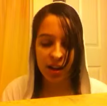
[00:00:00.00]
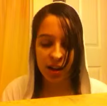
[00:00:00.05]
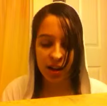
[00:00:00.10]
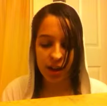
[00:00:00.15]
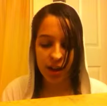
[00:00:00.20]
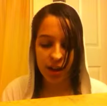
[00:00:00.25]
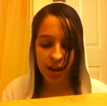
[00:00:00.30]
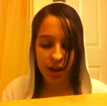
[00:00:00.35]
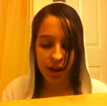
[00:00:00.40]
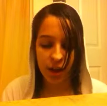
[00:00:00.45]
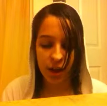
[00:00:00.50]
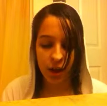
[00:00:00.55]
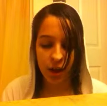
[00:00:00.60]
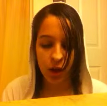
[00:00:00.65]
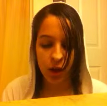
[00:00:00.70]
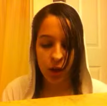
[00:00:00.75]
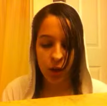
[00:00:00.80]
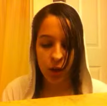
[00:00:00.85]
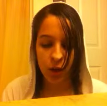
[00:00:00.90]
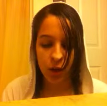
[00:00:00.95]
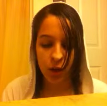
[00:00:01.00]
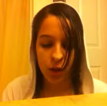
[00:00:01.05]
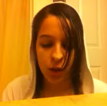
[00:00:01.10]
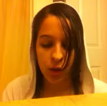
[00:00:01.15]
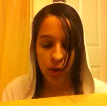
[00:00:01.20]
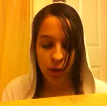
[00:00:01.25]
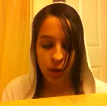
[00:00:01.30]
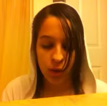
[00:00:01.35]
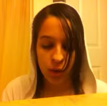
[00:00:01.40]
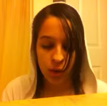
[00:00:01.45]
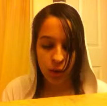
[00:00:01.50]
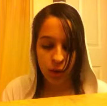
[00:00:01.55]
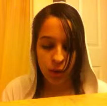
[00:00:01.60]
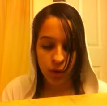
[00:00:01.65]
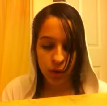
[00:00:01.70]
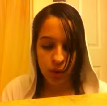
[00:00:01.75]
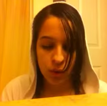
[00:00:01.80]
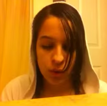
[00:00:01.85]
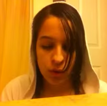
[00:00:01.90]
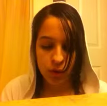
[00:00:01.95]

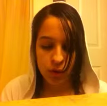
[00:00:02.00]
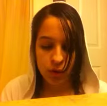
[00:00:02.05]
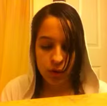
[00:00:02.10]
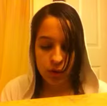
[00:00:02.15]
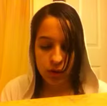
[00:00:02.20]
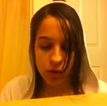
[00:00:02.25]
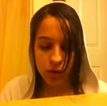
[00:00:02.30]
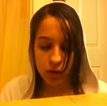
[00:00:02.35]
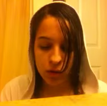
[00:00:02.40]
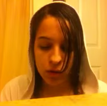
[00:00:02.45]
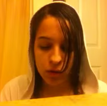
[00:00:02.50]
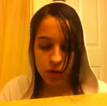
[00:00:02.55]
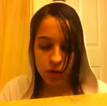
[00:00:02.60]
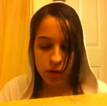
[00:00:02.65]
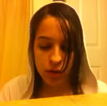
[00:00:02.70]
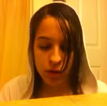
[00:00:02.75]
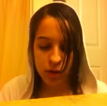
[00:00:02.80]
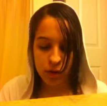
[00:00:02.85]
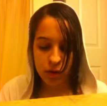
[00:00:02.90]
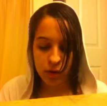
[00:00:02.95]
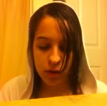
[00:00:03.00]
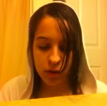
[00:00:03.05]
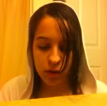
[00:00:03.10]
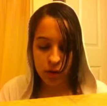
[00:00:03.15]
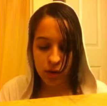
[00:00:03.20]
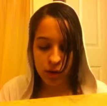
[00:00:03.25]
No one is speaking in this clip.